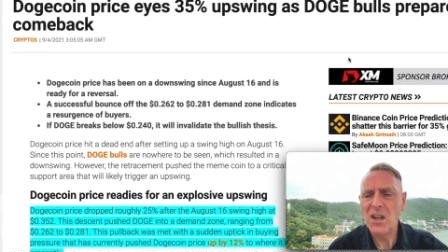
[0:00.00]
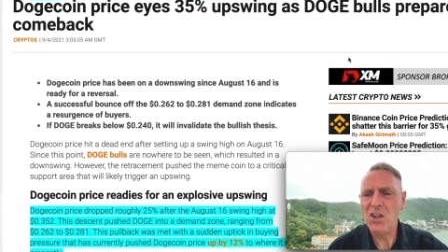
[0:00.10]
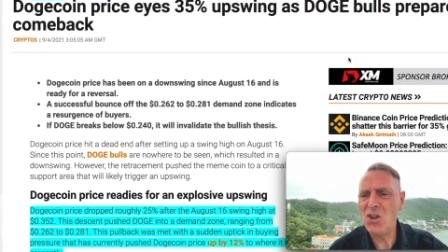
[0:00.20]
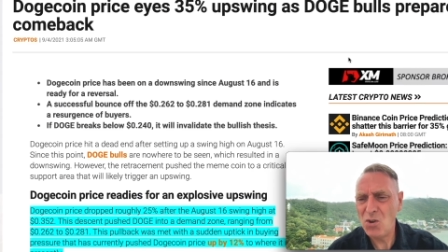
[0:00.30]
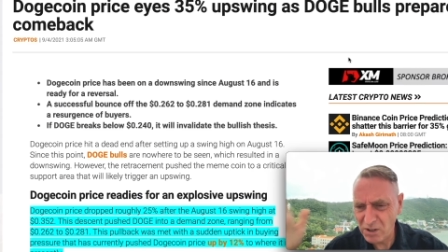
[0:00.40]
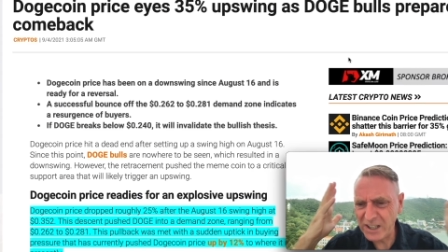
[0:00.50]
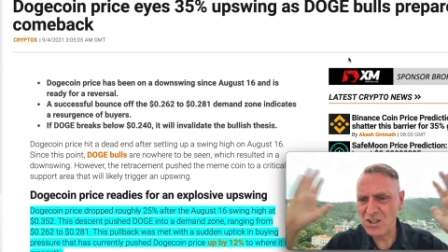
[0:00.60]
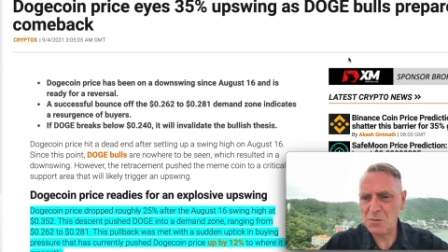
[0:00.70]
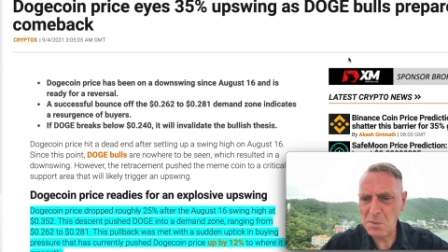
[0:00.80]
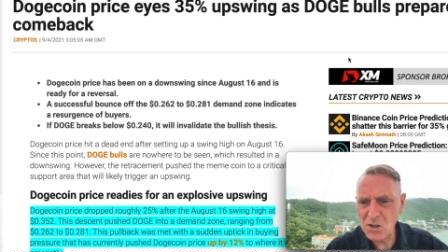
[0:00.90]
you know, it's
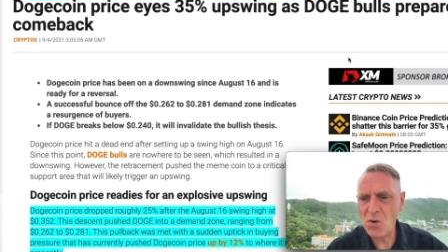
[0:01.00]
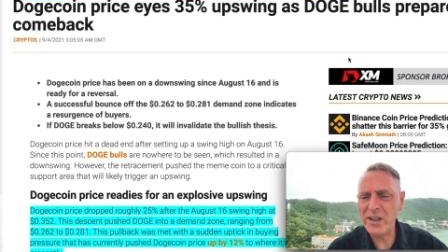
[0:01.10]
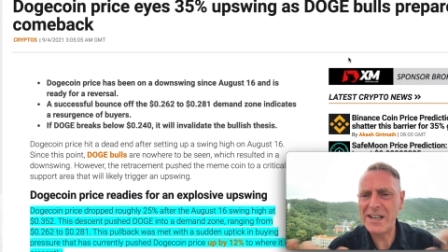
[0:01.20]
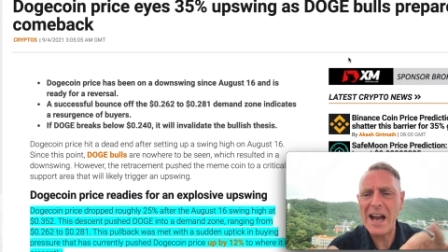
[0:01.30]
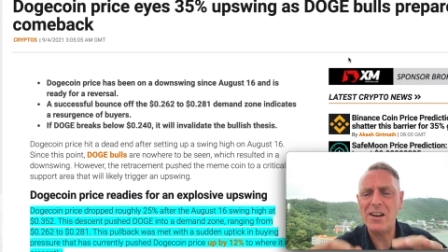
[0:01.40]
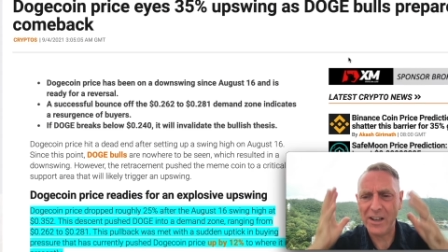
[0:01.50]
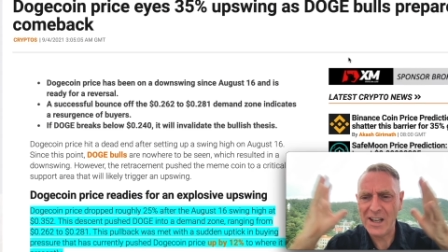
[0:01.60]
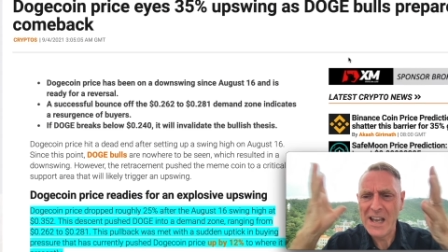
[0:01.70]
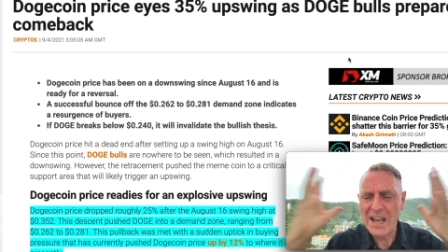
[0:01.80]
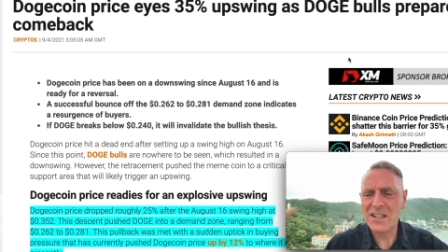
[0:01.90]
just been going down. And
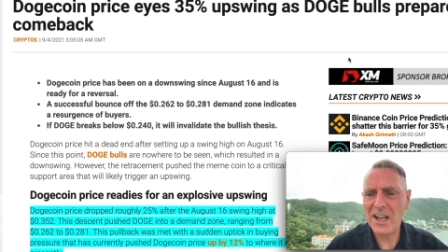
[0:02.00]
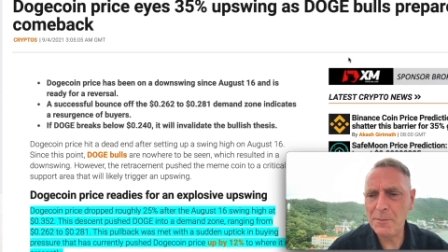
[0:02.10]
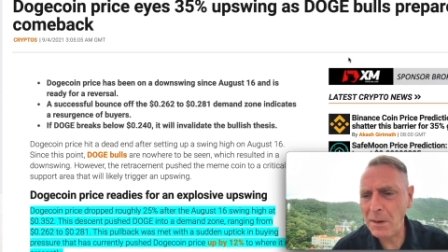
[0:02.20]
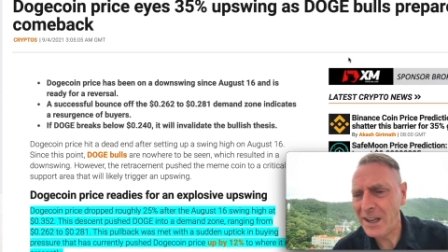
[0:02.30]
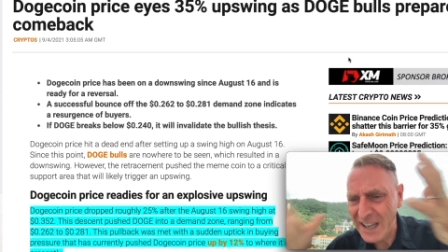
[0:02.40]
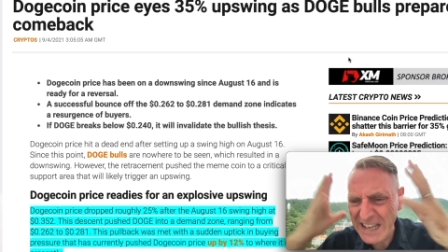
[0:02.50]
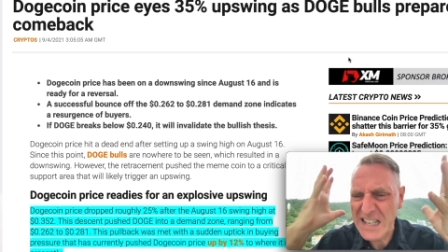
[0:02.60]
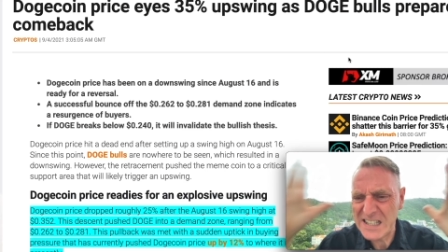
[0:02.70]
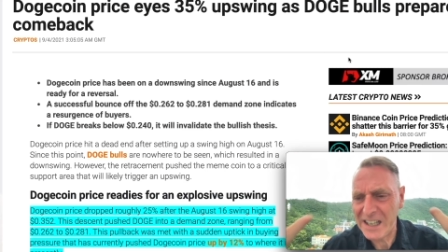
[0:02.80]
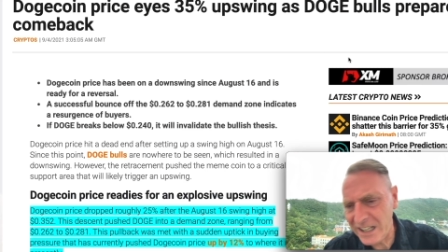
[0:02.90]
it's like
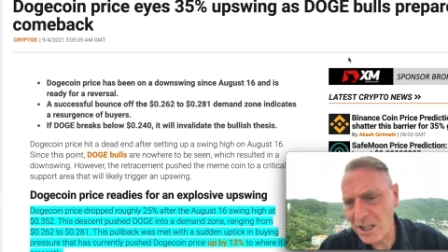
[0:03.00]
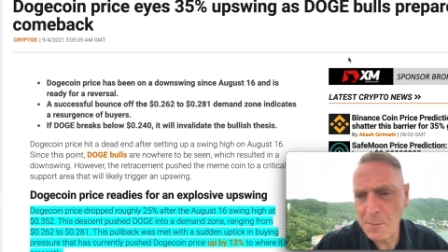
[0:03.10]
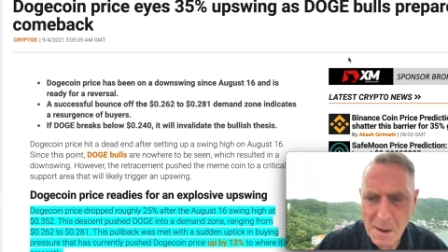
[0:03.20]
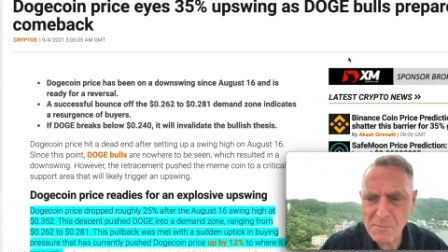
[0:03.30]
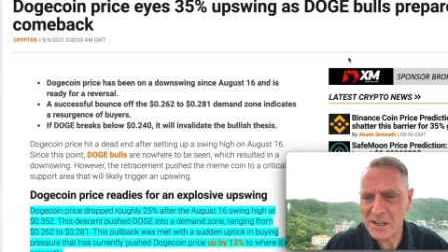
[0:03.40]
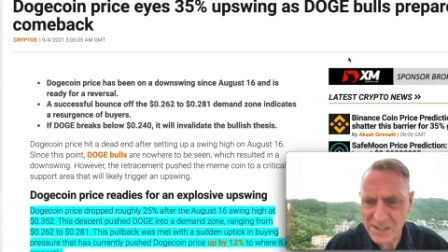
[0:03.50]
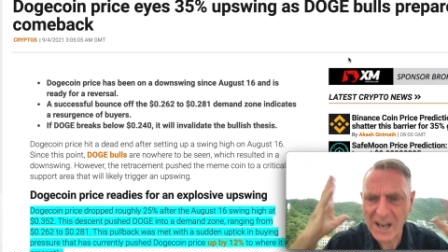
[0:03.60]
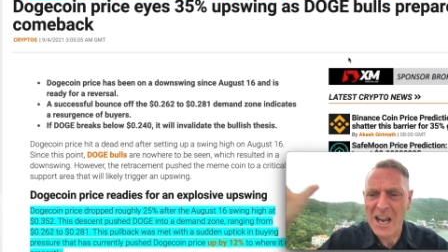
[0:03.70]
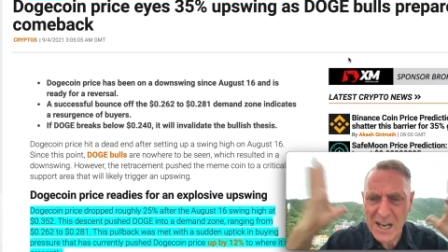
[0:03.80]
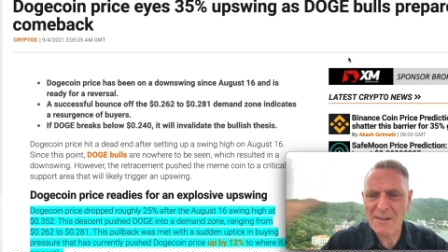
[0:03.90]
insane in the membrane. It's like,
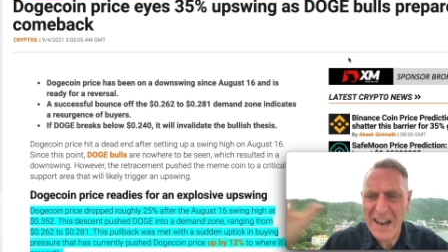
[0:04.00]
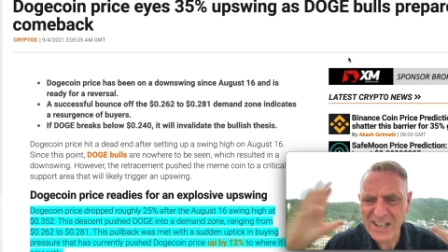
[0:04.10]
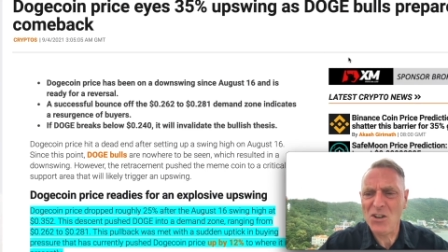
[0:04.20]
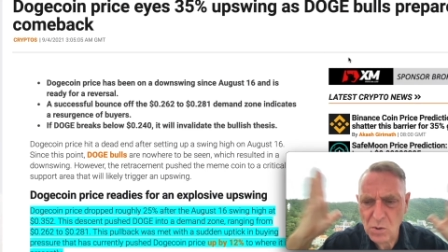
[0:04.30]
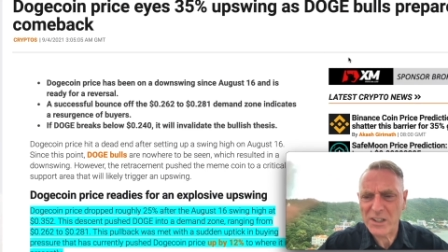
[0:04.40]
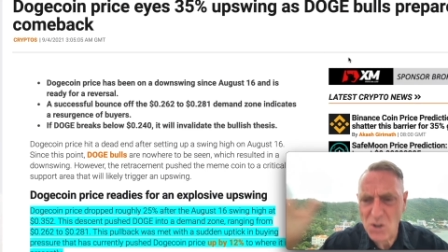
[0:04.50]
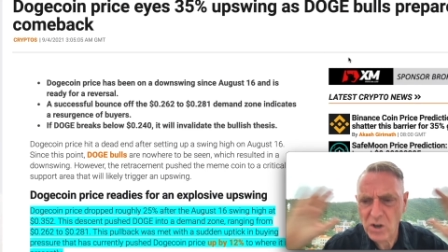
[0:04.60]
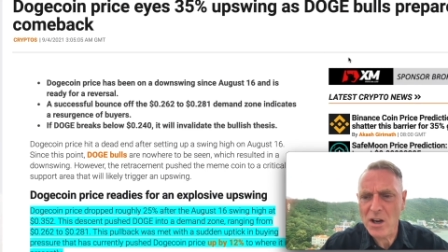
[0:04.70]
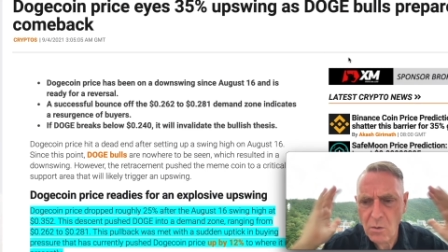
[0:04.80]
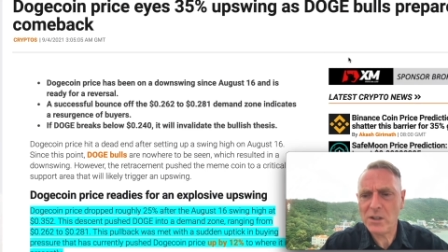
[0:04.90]
come on, Doge, what's going
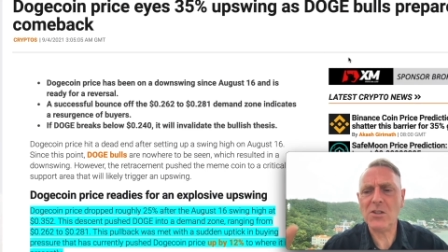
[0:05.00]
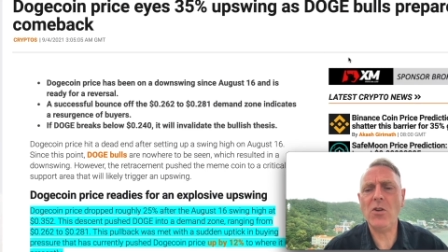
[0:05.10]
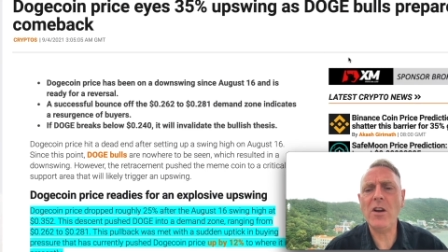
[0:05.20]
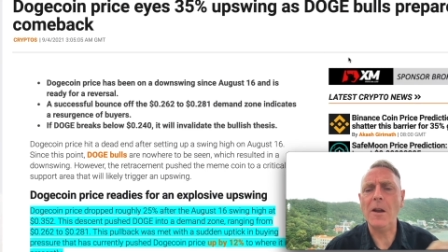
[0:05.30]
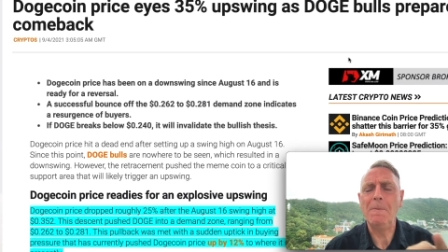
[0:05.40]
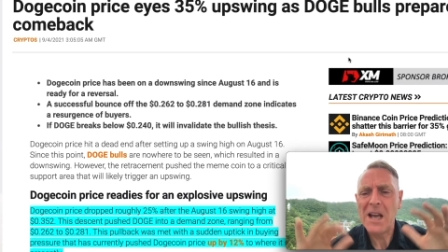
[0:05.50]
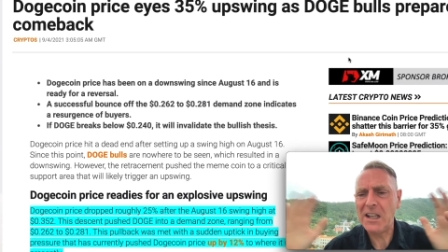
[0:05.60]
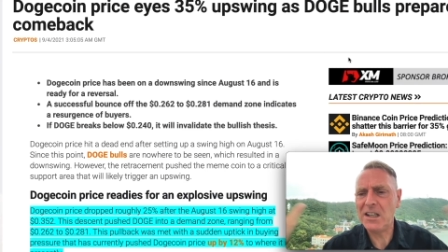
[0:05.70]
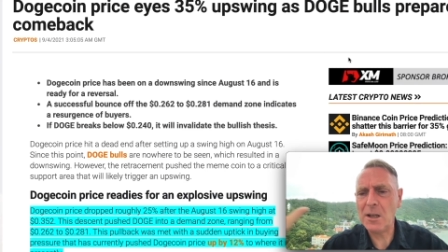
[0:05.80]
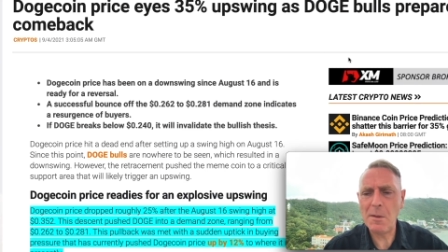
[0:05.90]
on? What's going on? A
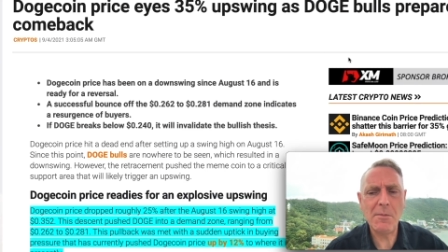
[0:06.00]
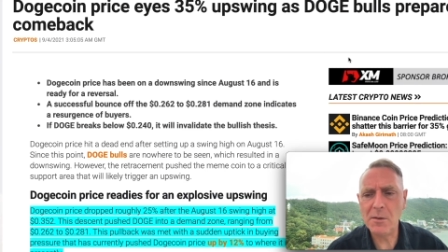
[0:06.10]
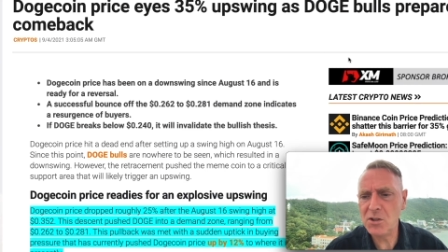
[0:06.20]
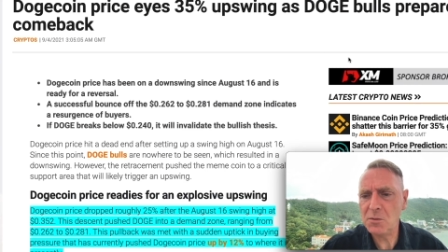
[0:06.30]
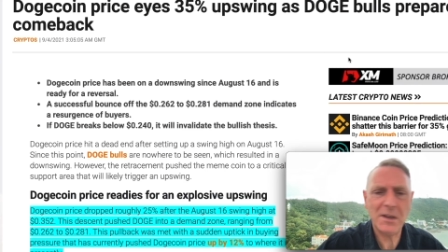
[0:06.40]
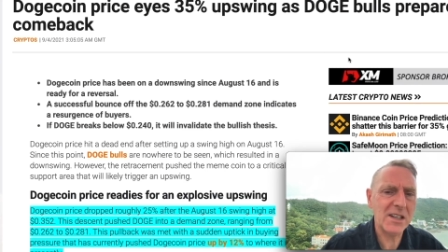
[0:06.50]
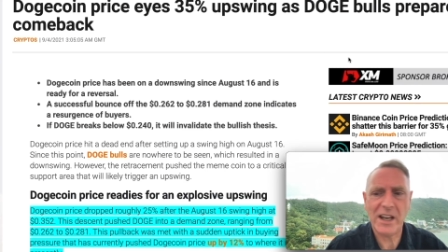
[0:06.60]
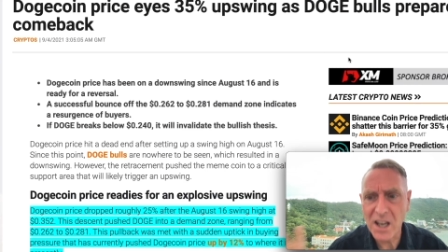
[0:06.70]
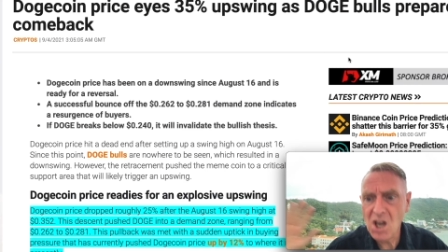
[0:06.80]
lot of people have just been like,